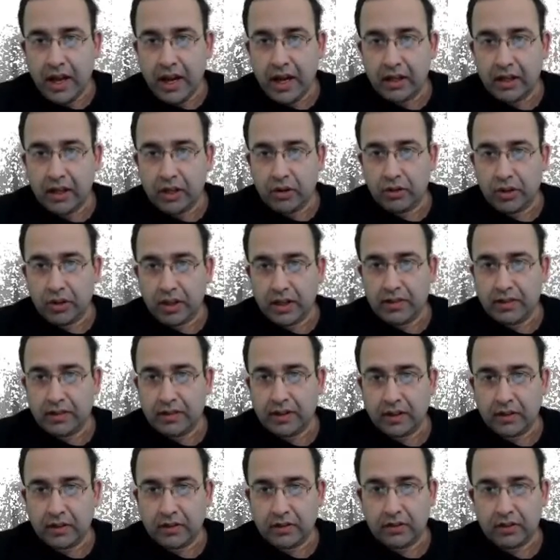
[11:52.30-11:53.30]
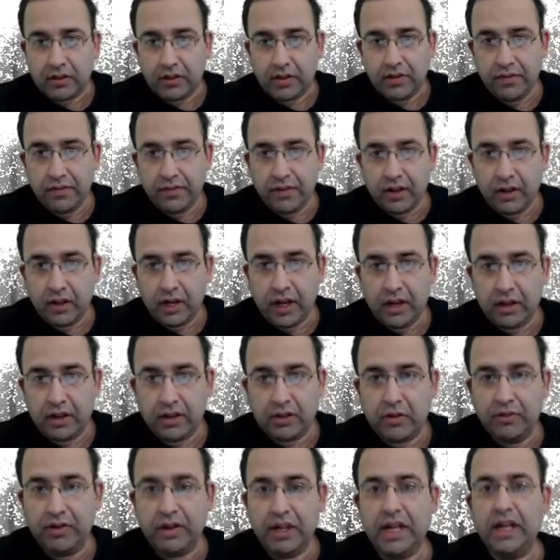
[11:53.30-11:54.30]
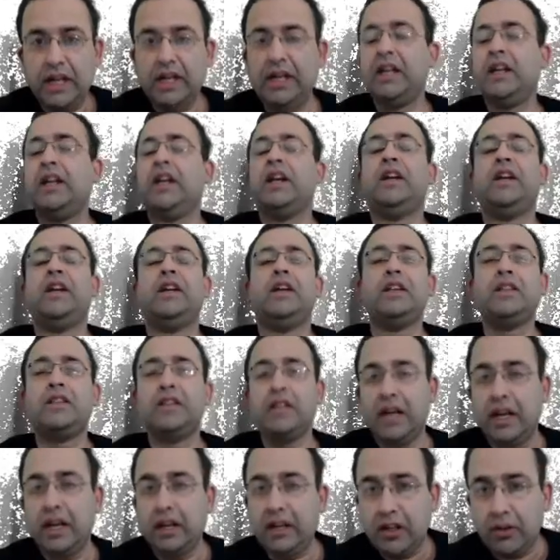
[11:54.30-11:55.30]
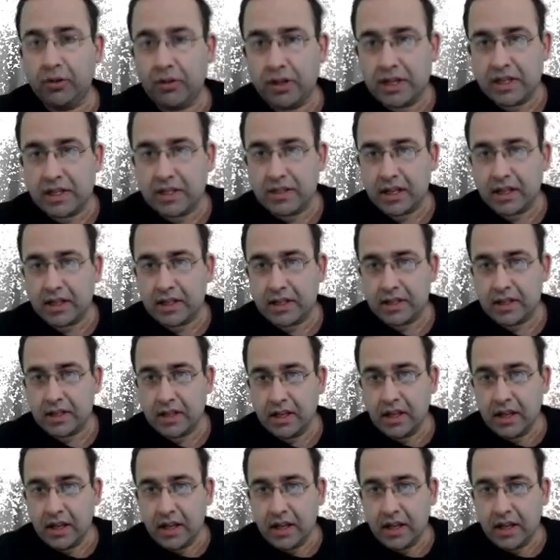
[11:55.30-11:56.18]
Interleukin six. COVID nineteen A R D S, interleukin six.